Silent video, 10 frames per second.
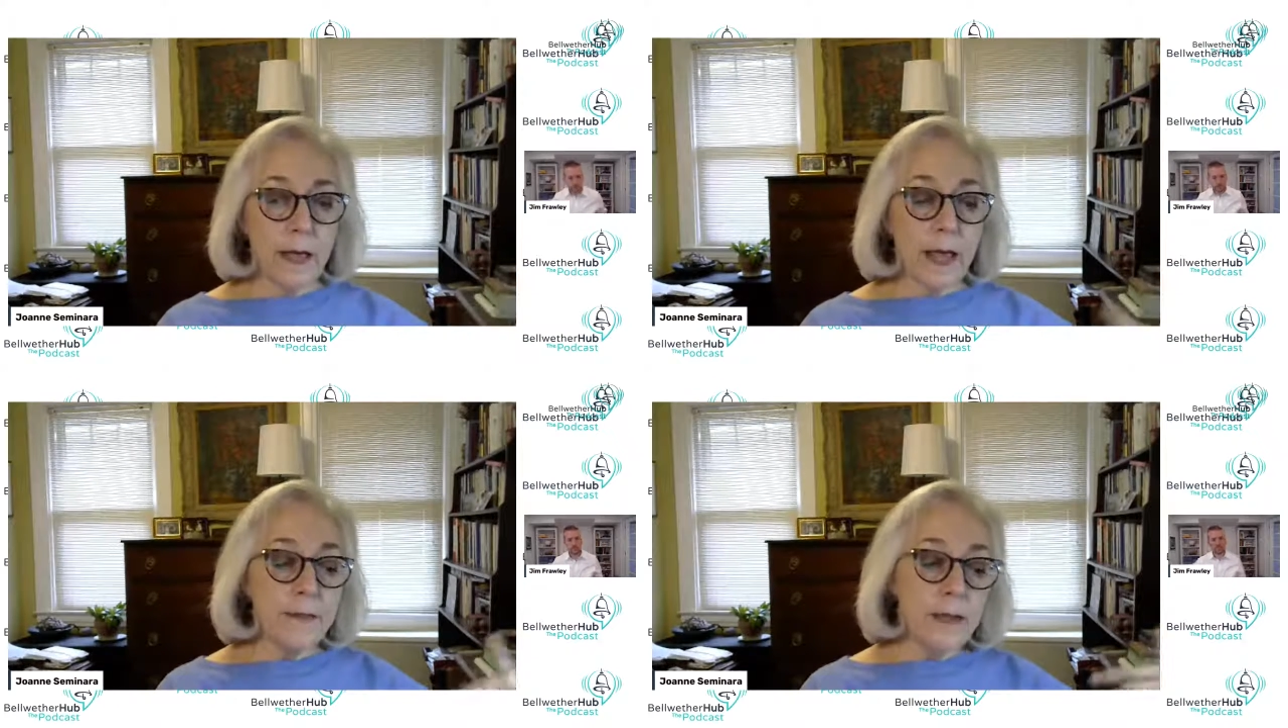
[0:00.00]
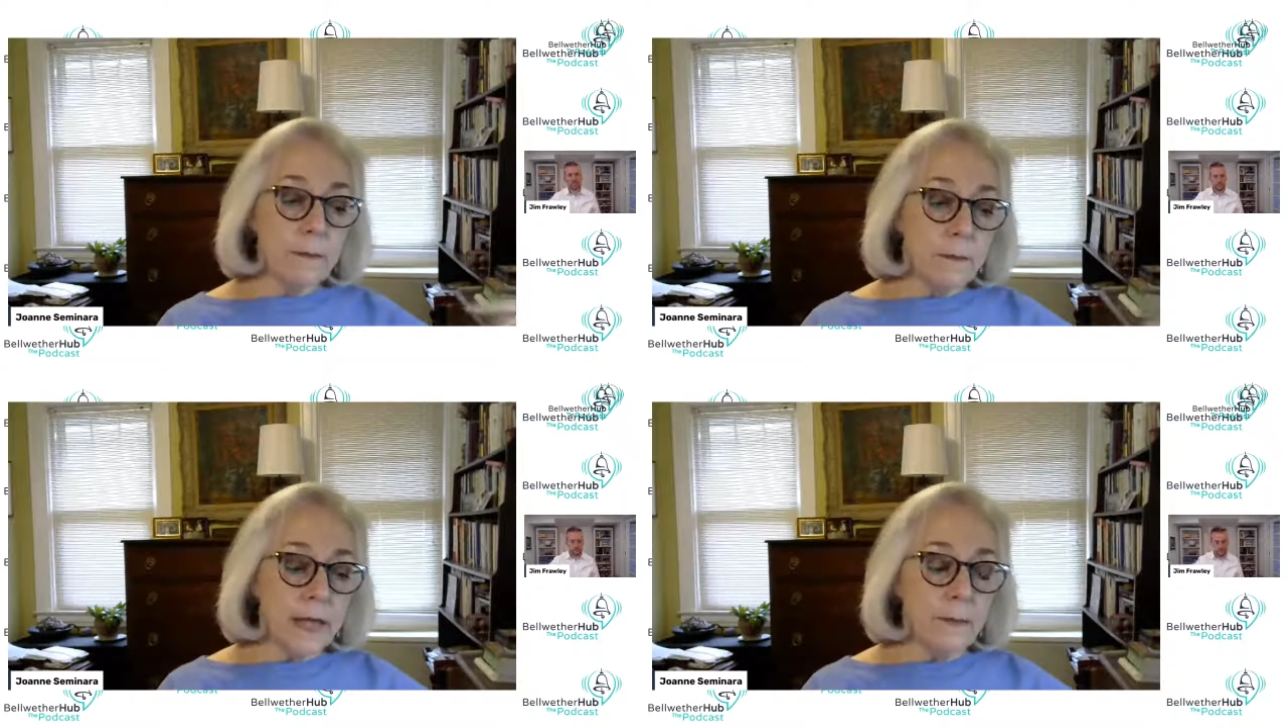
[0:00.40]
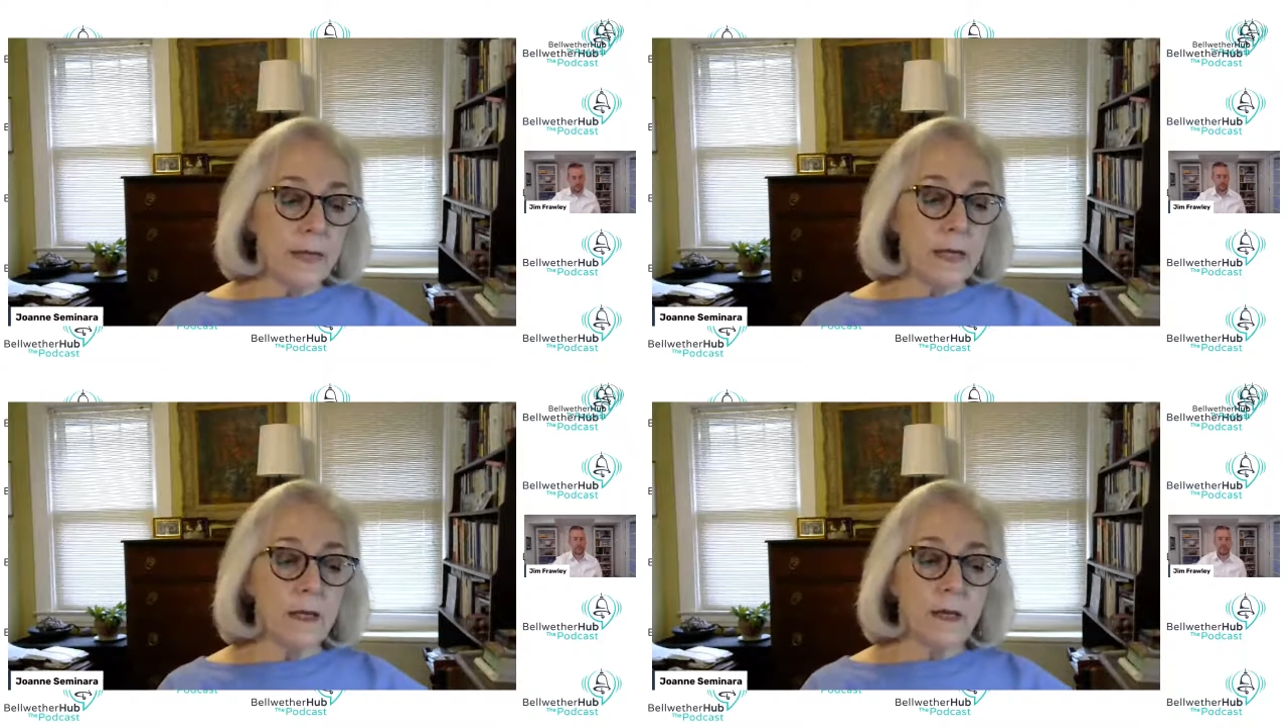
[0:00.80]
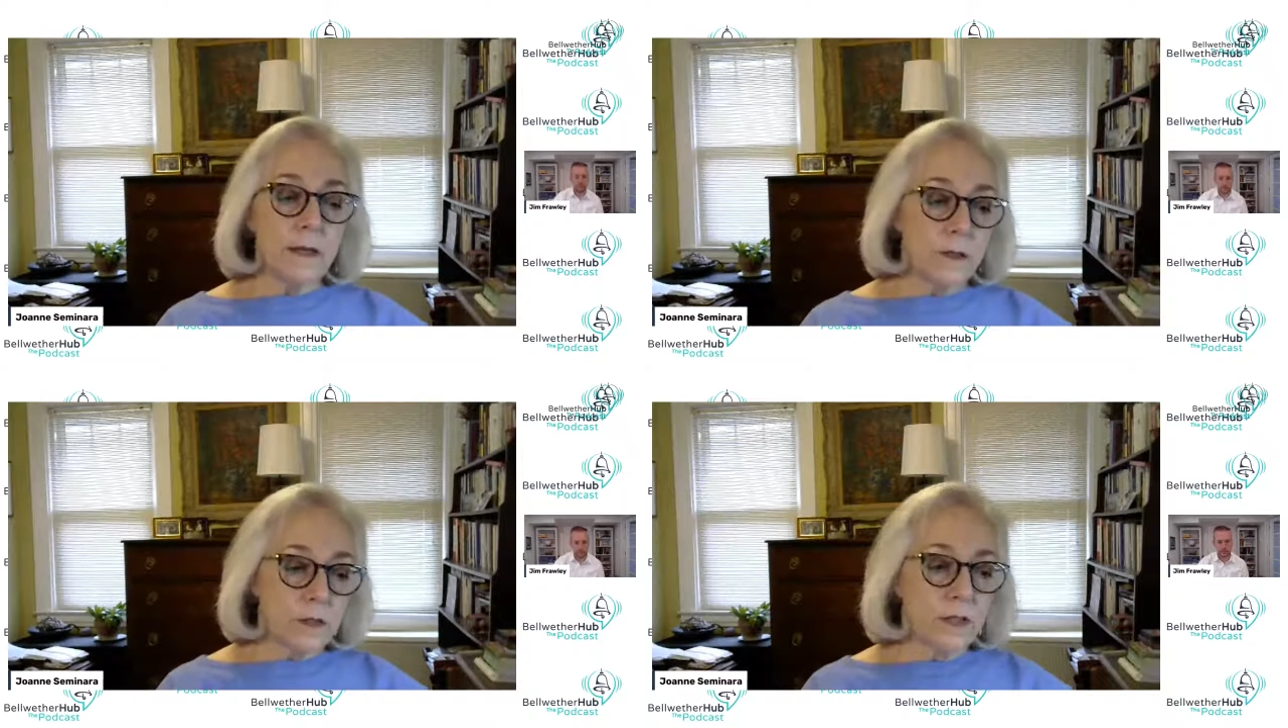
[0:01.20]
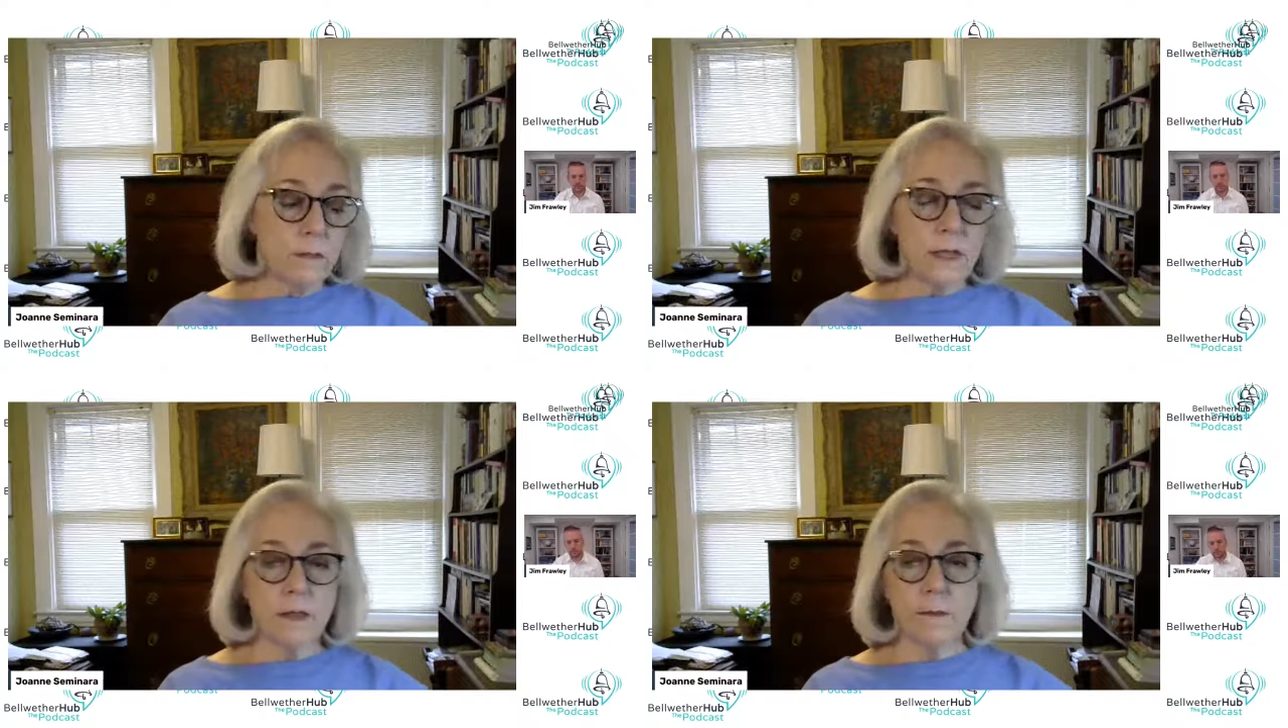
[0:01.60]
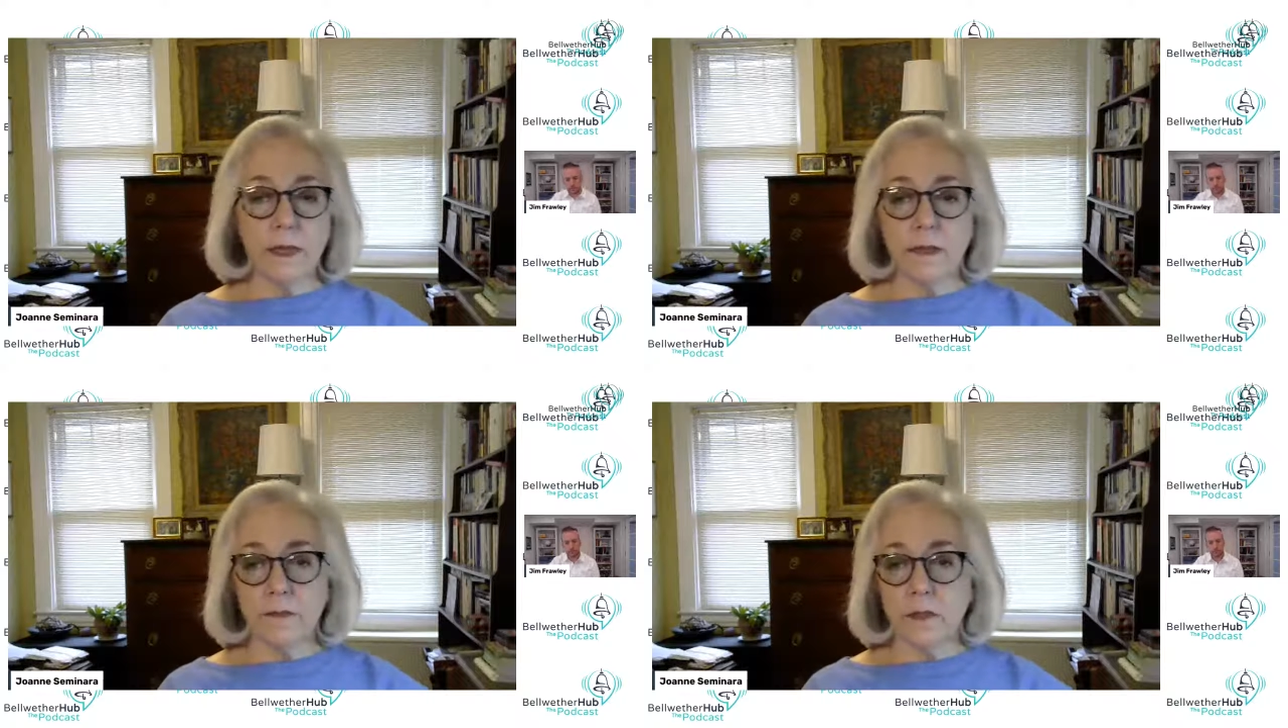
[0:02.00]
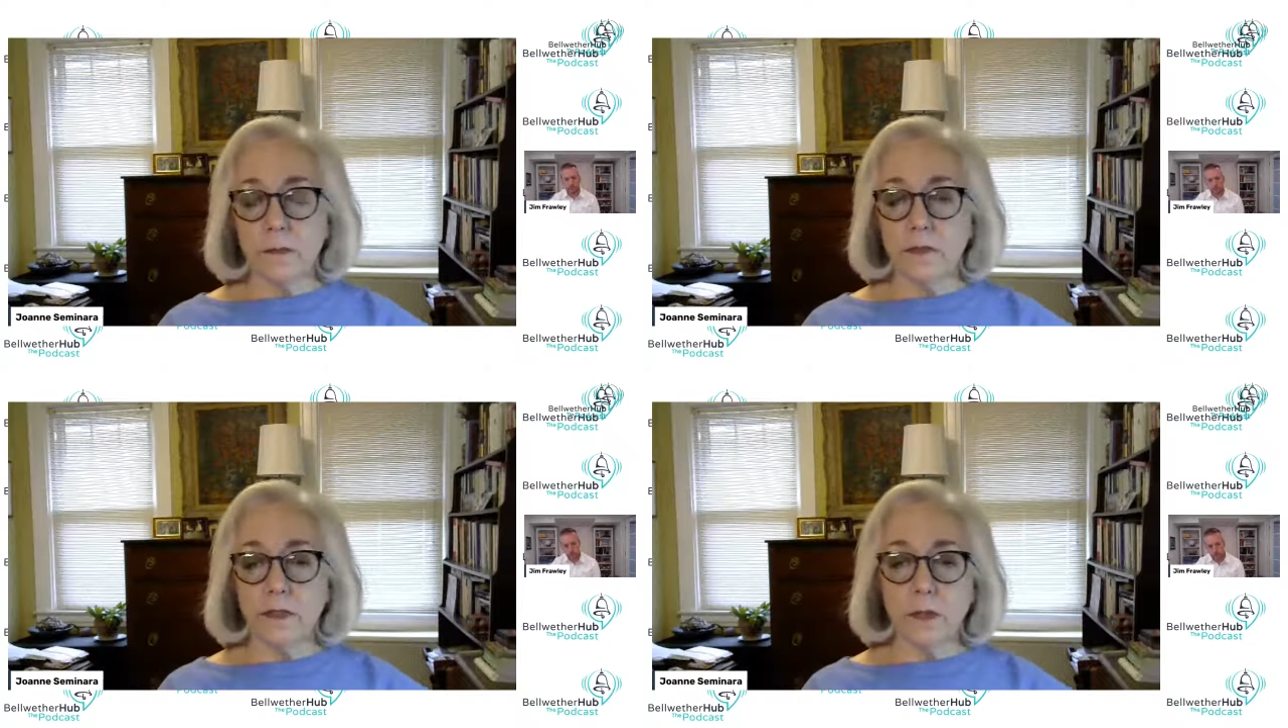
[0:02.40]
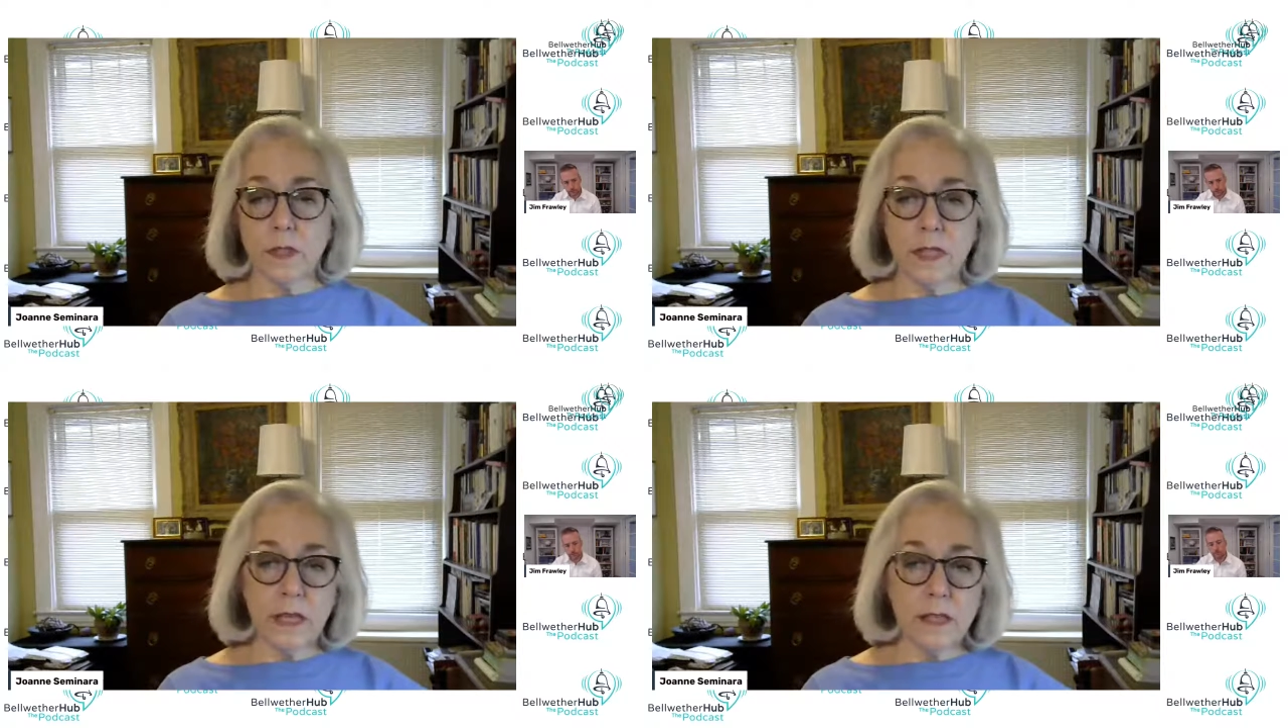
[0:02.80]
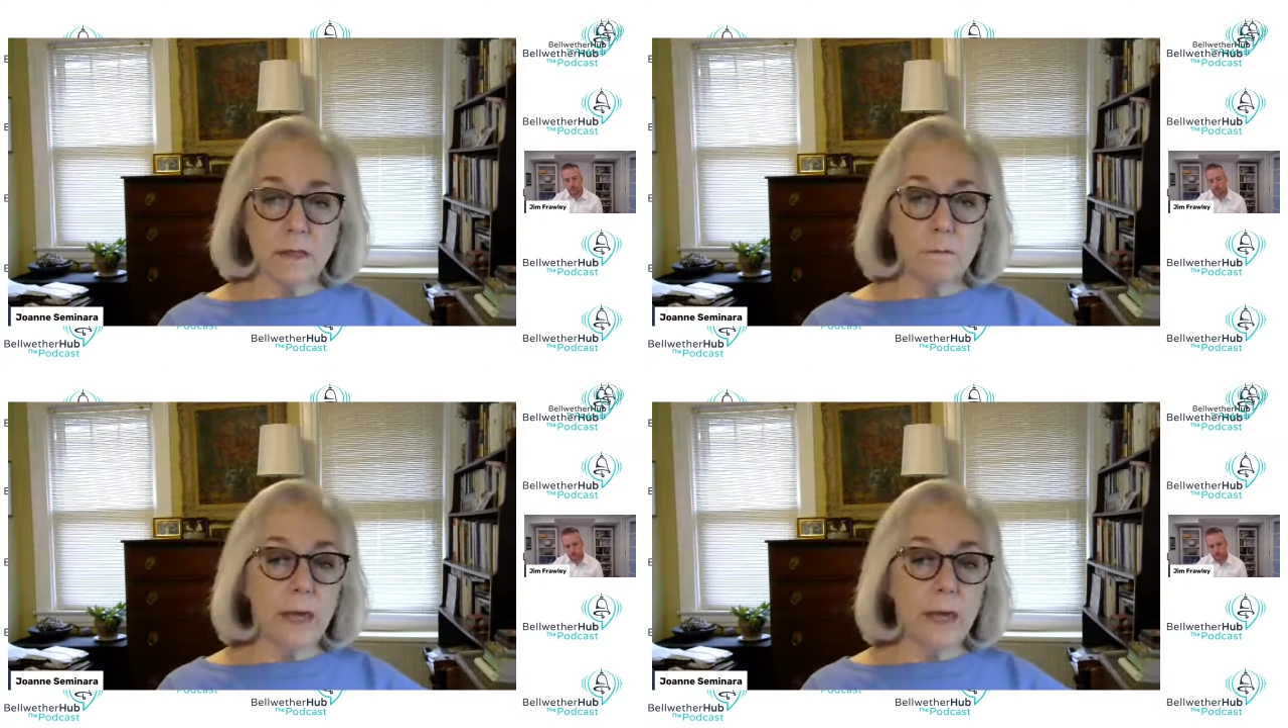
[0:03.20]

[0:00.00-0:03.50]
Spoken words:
And then maybe there's going to be something left over for those kids.